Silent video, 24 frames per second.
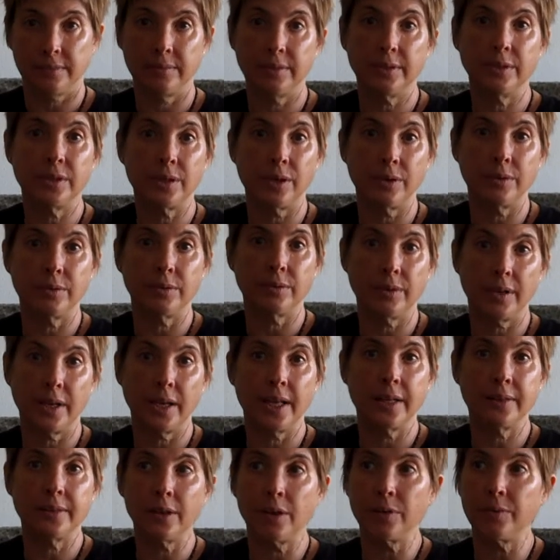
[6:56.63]
You know,
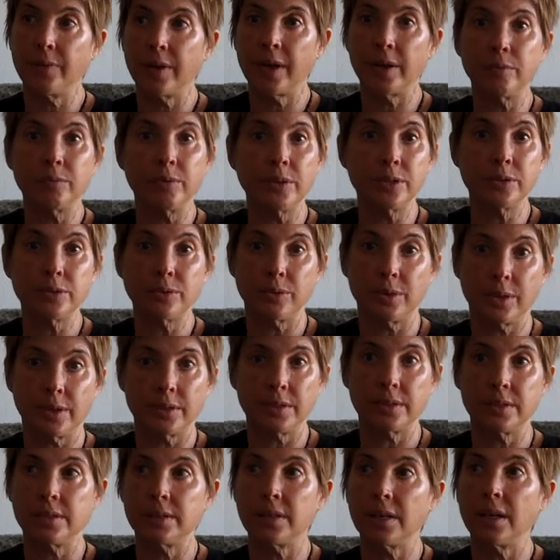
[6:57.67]
and their vet
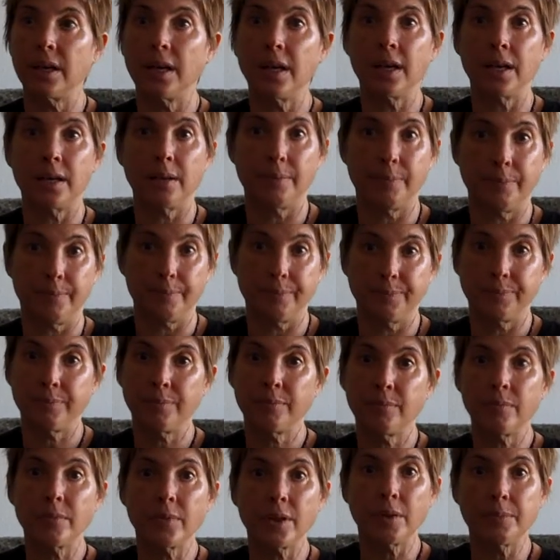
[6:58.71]
resource
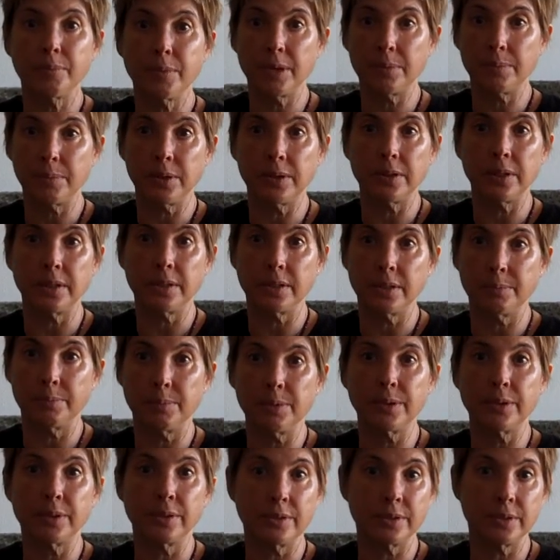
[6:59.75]
people, Linda
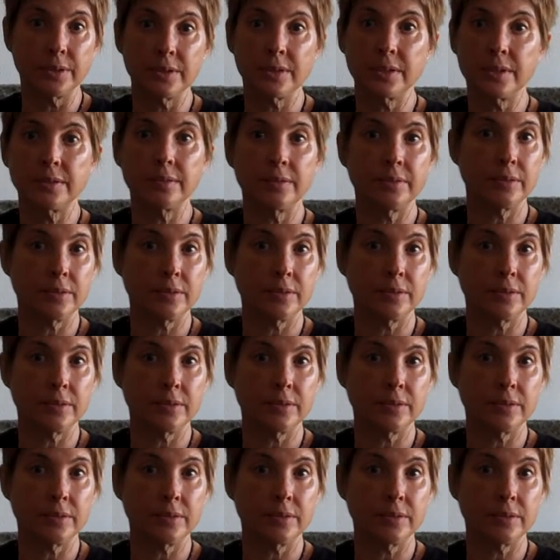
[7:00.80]
Burns,